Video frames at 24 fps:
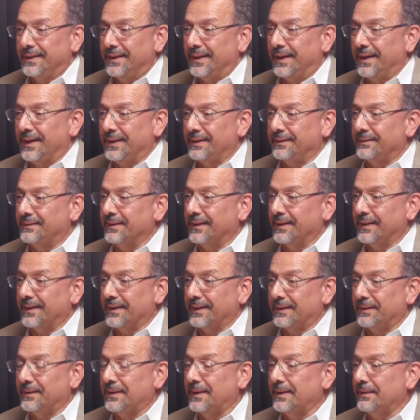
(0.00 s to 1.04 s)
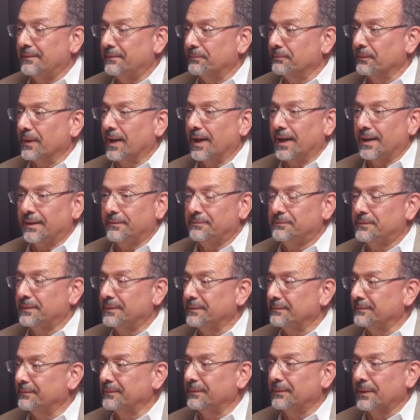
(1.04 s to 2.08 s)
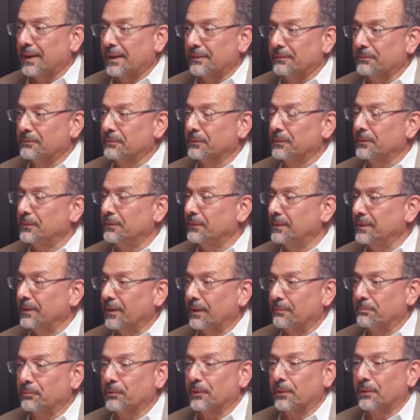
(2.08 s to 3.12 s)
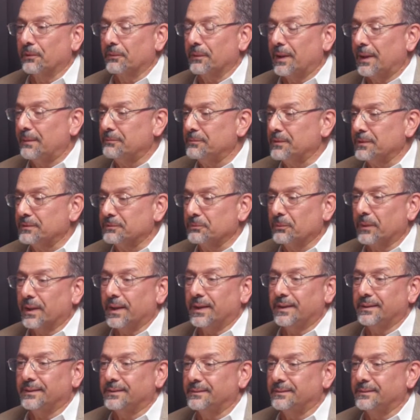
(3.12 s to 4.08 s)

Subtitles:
and he thrived and grew in our programs as well.